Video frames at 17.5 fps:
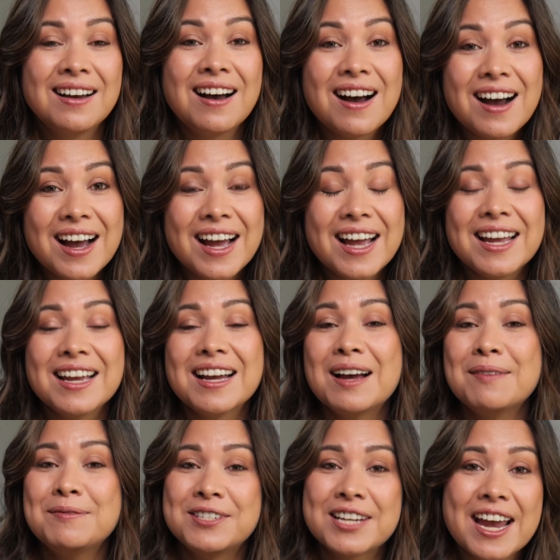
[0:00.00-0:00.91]
Hi,
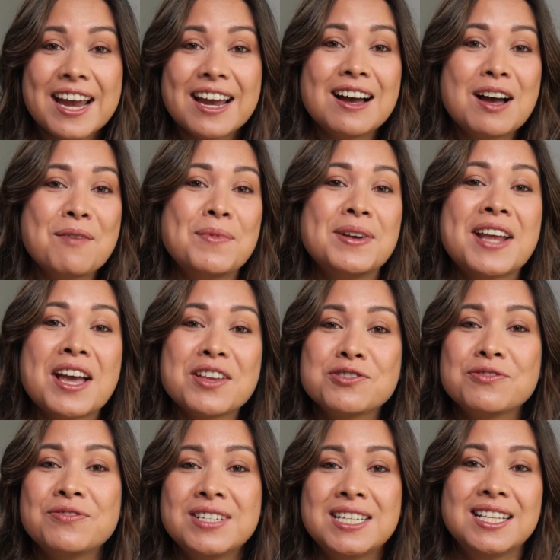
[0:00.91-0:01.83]
I'm Jaya. I'm a
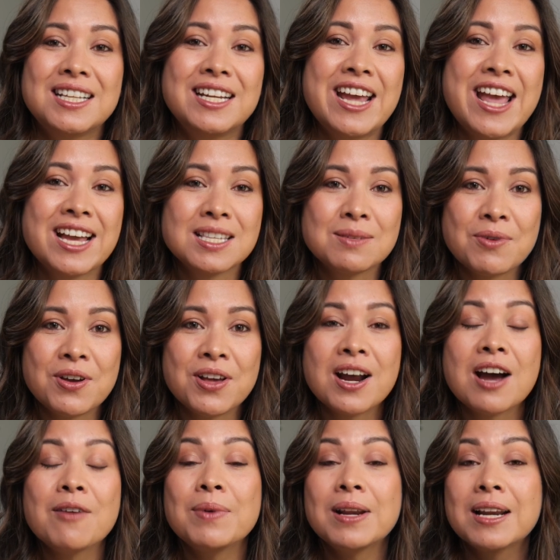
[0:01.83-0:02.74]
natural fertility expert.
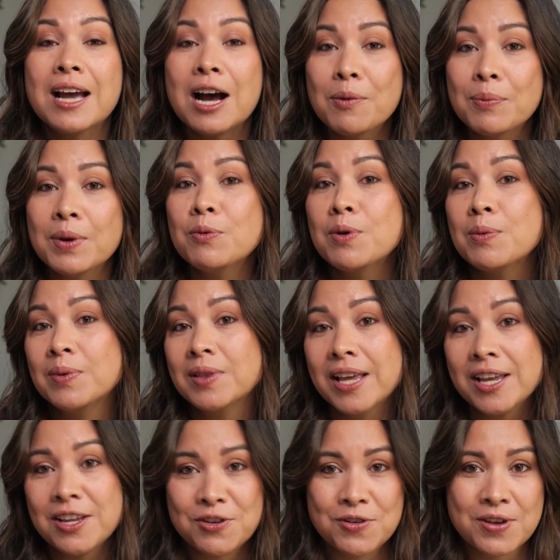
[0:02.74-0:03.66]
I've been helping women
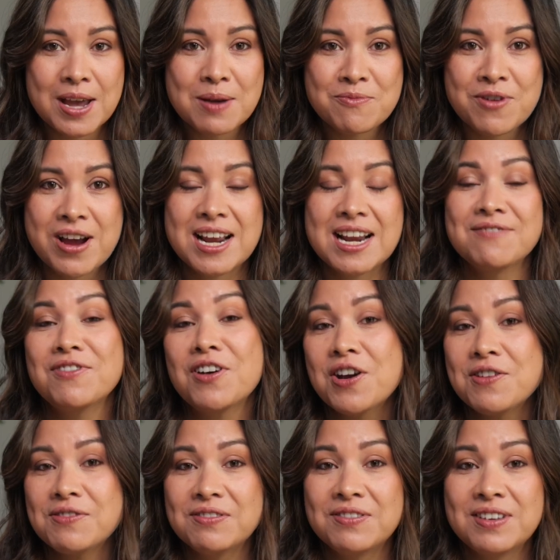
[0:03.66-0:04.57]
like you get pregnant for
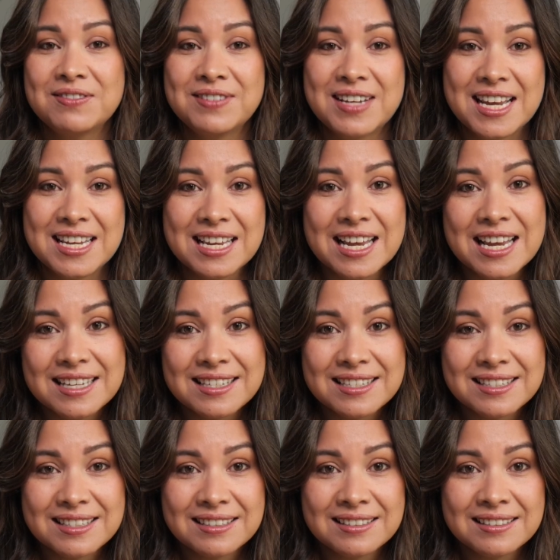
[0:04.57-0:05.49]
over 15
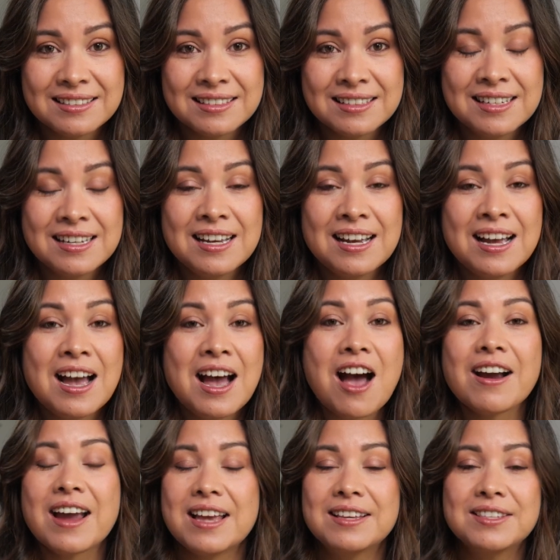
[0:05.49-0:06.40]
years.
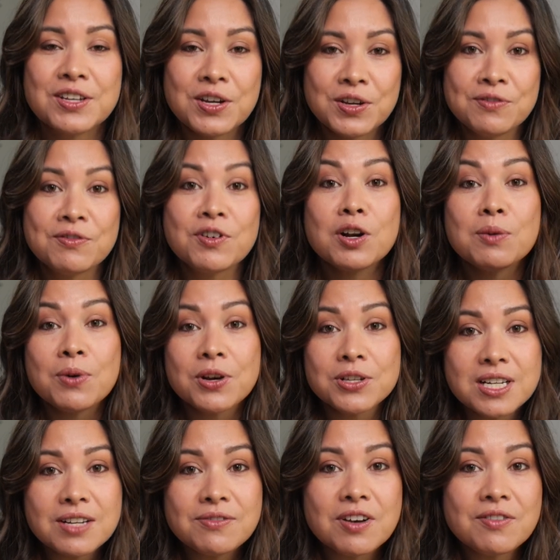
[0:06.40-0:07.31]
Okay, so you've got a
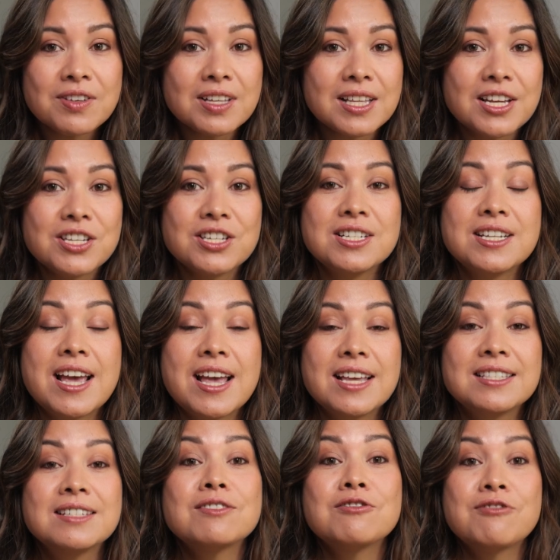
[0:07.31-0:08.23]
positive ovulation
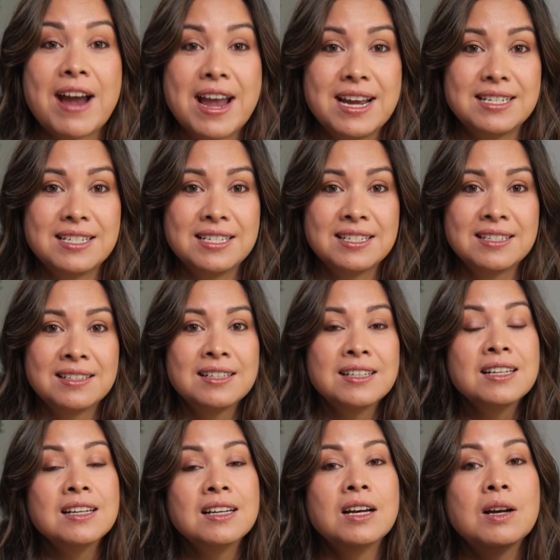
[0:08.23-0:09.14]
test, great.
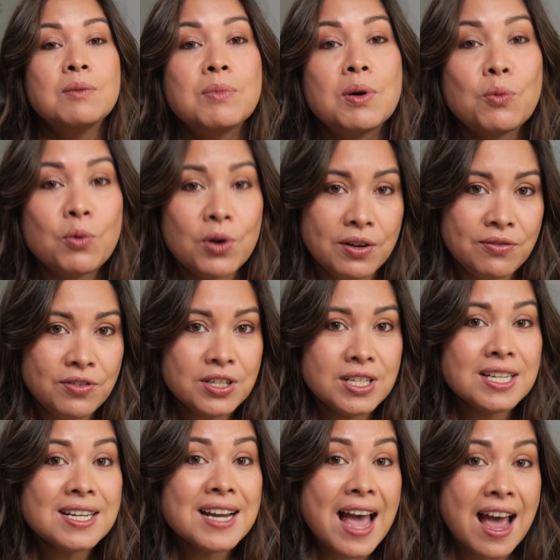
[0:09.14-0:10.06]
But what if you
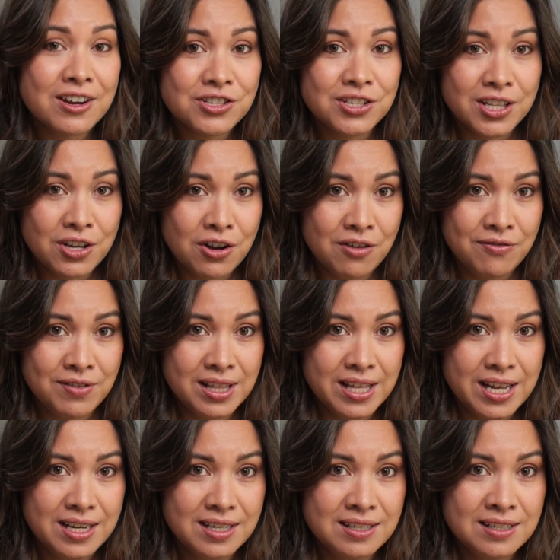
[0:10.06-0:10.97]
didn't actually
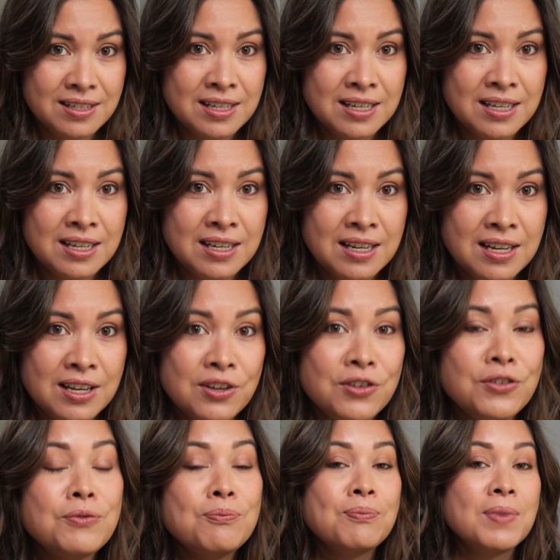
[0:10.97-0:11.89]
ovulate?
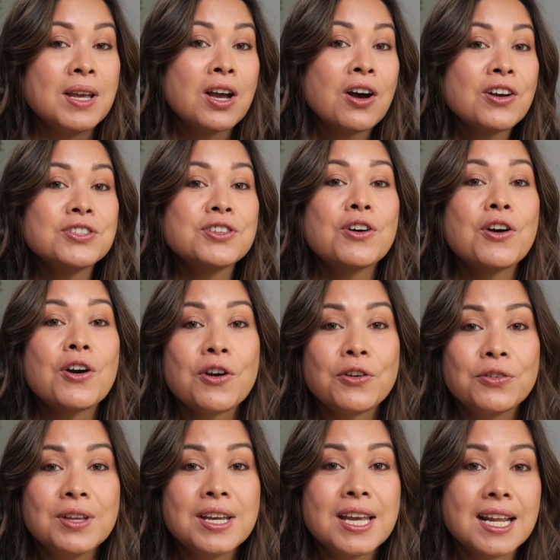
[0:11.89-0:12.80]
Because you're
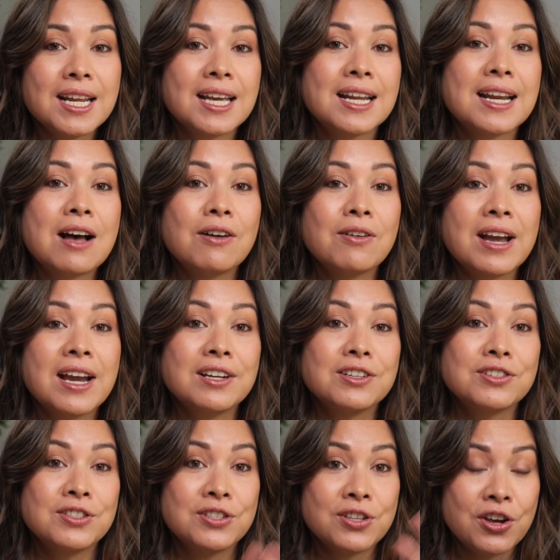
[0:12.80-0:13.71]
only getting an
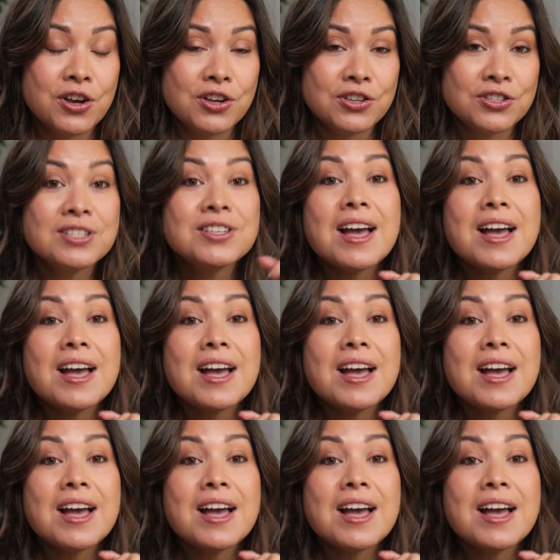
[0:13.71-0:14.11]
LH surge.